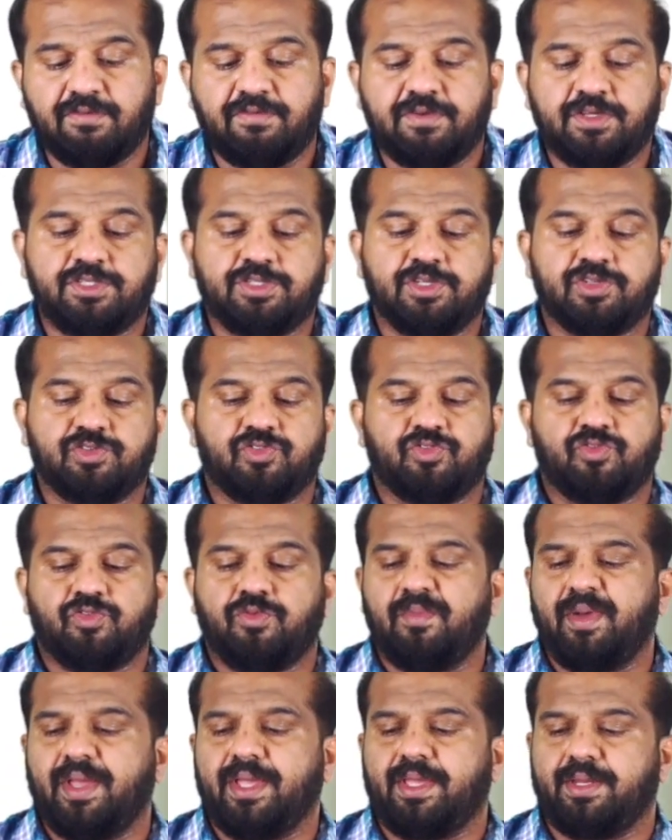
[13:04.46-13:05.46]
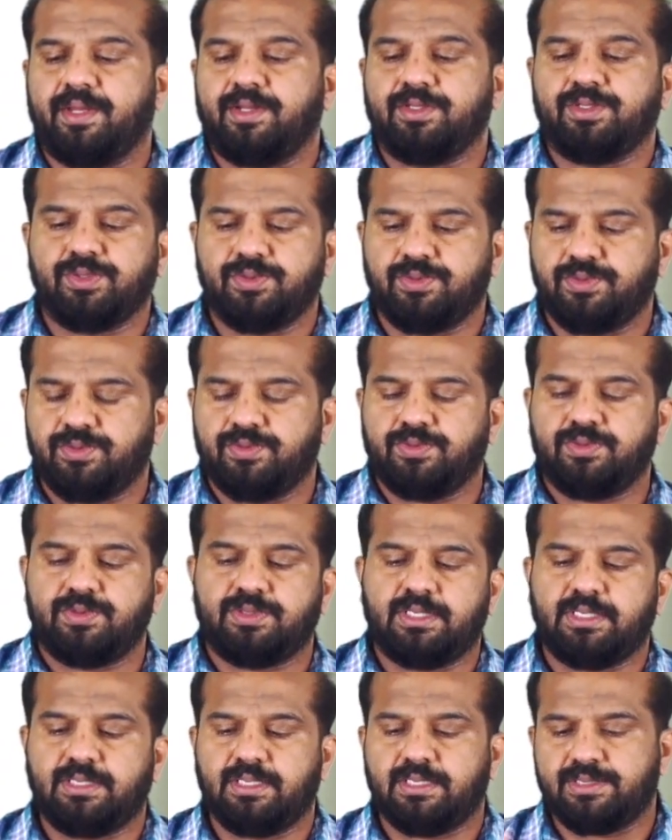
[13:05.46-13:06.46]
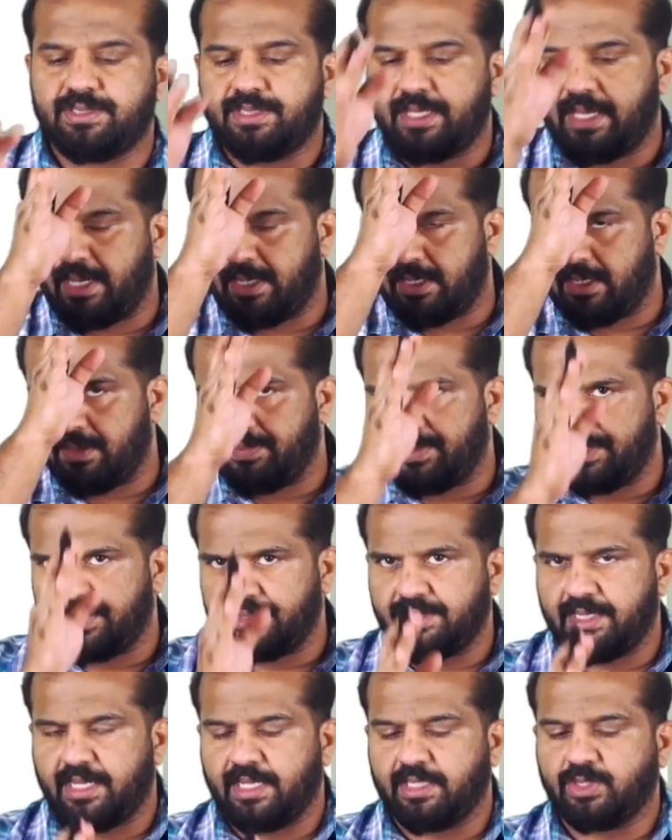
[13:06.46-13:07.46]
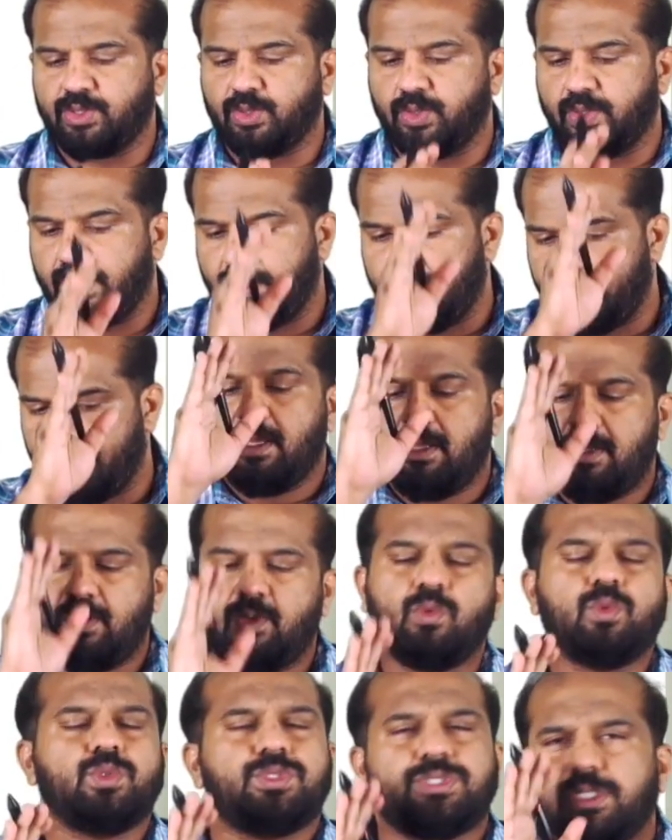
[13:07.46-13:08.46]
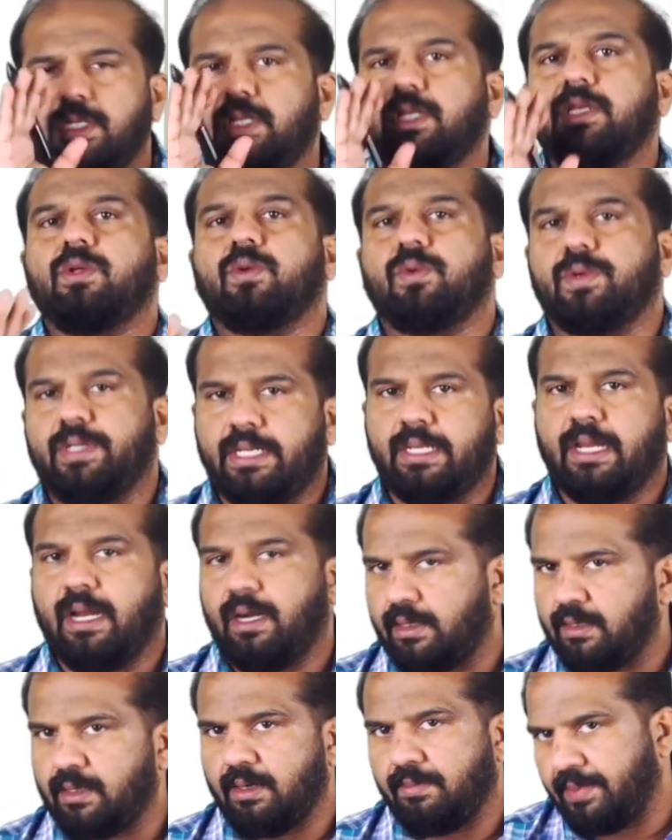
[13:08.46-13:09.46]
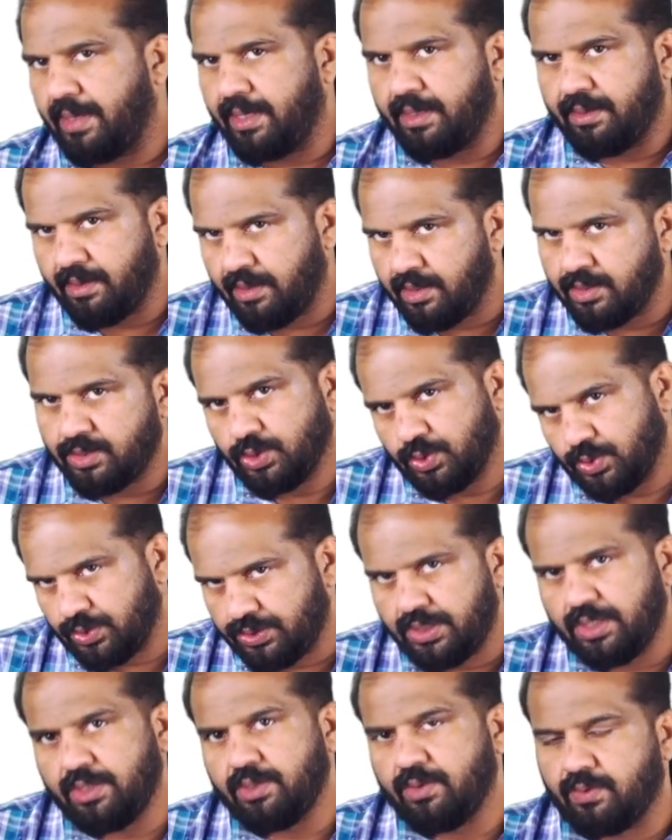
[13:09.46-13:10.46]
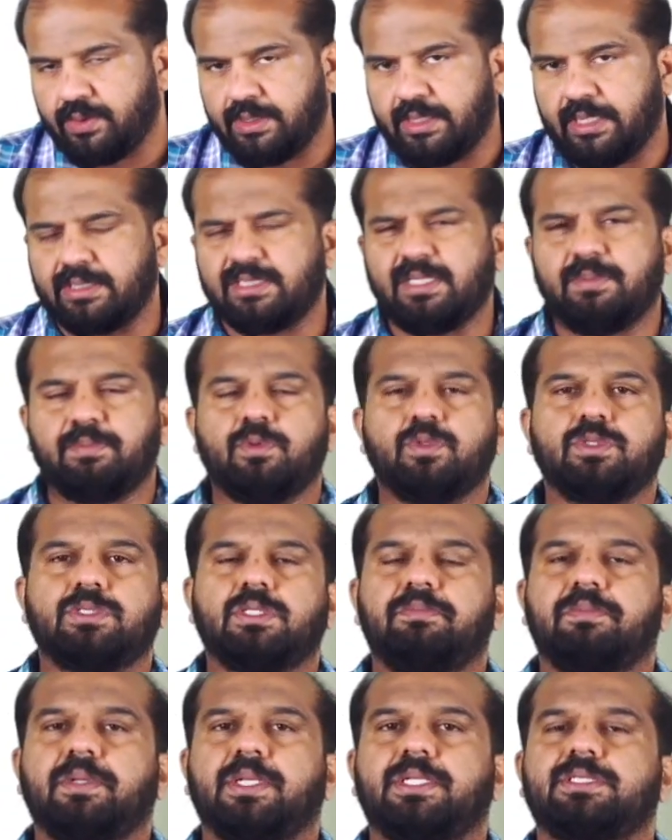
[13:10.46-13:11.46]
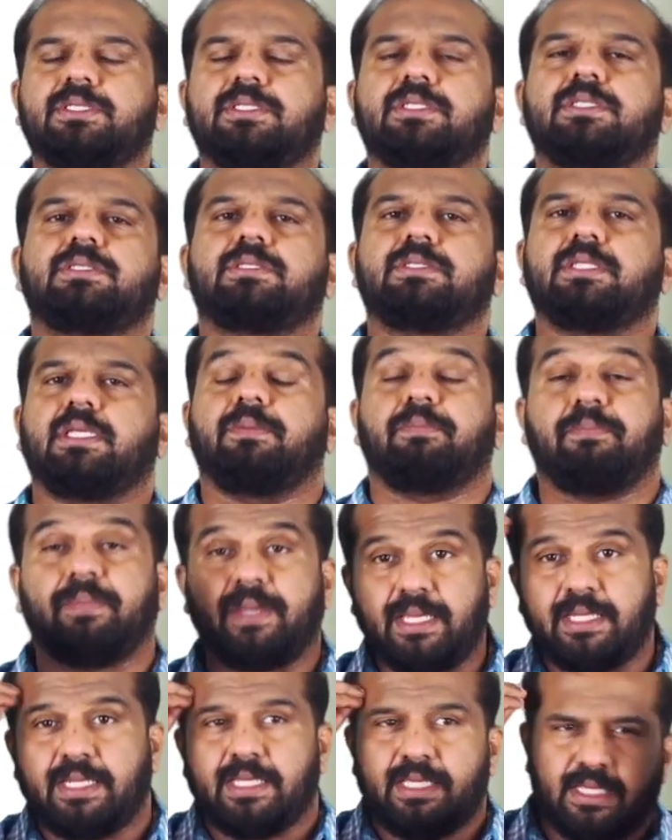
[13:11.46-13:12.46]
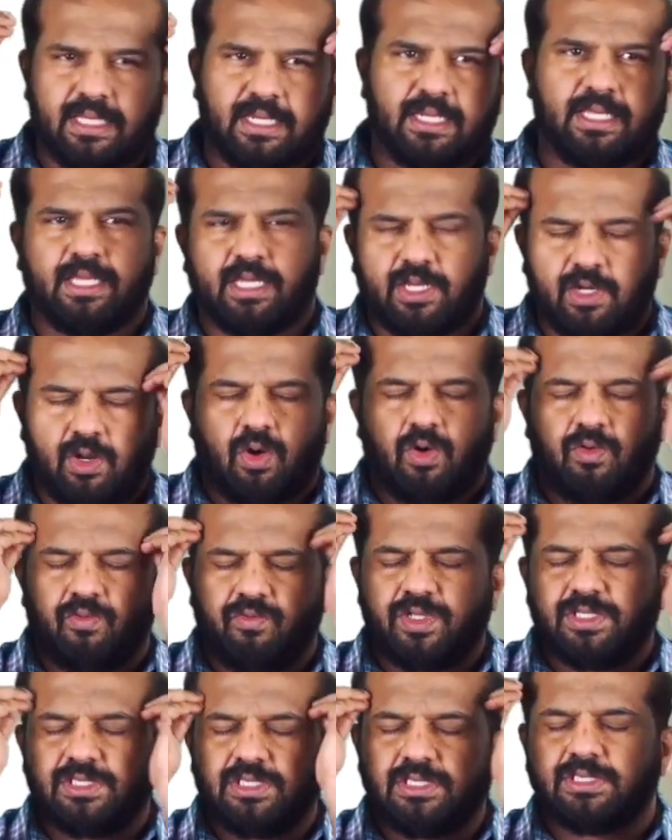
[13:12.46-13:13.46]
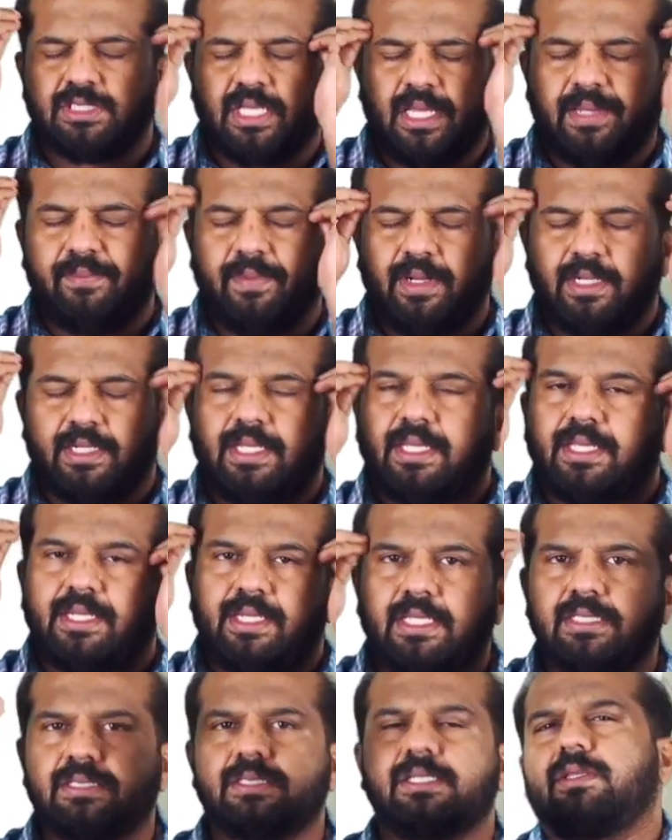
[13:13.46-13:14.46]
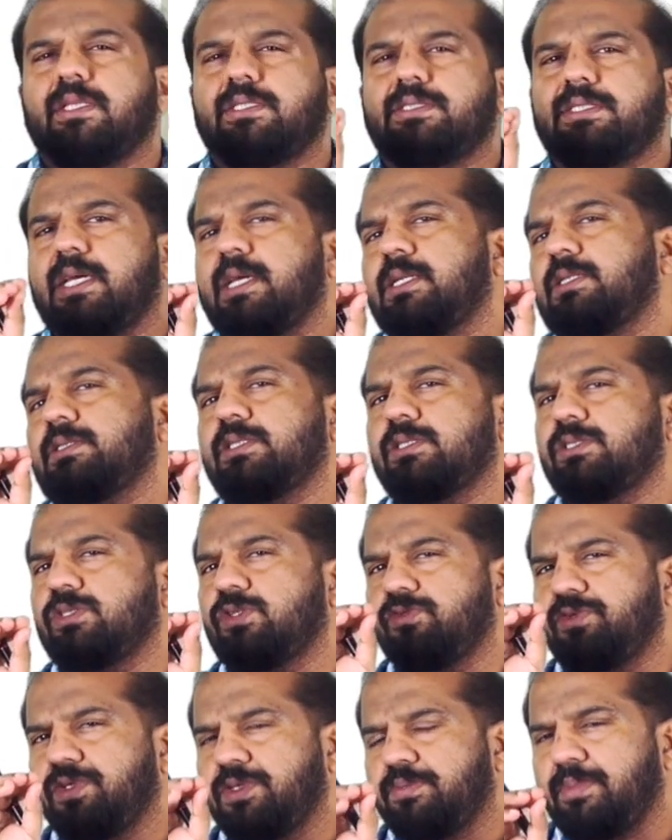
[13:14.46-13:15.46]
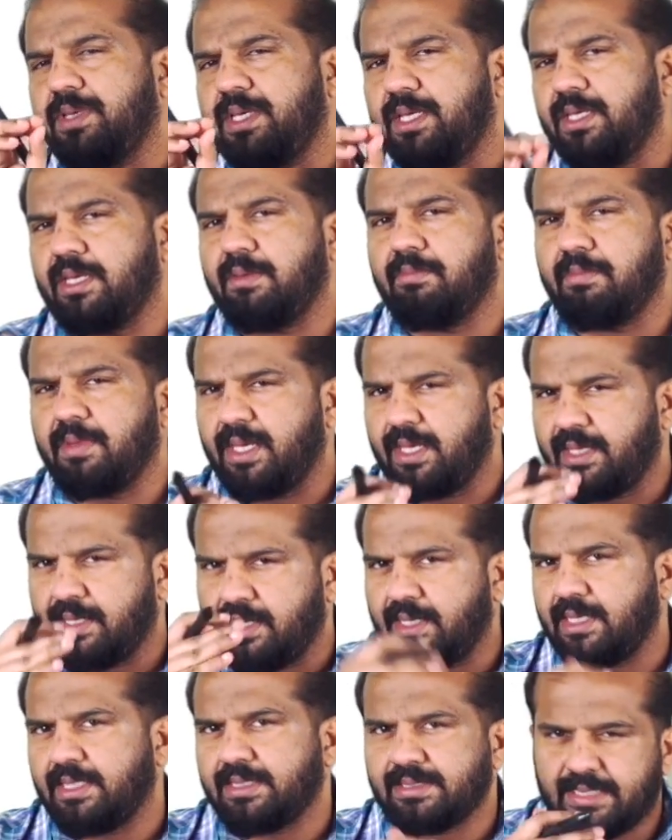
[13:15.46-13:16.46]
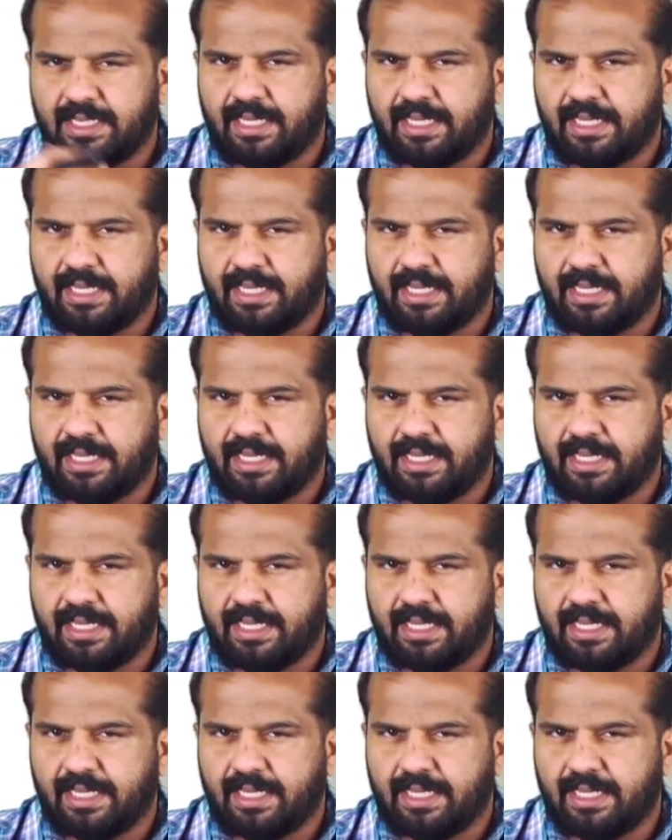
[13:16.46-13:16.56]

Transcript: features of migraine? So you see this diagram, it is actually usually unilateral. Migraine is usually unilateral. Suppose the patient is saying pain here always is simultaneous, the chances of it being a migraine is